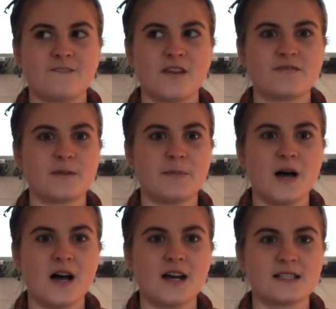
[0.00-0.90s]
You have to
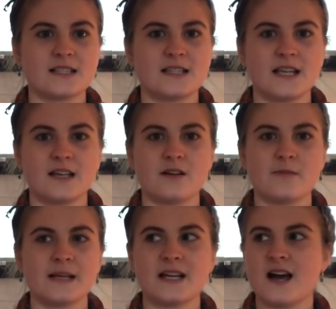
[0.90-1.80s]
pause and think, oh
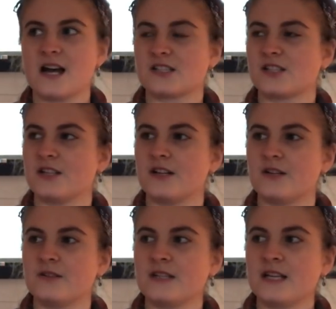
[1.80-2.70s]
my gosh, you
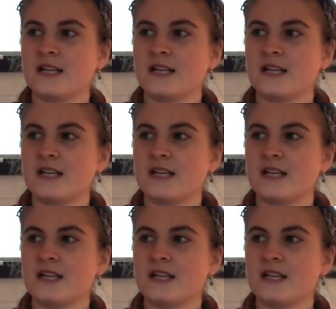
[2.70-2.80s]
know,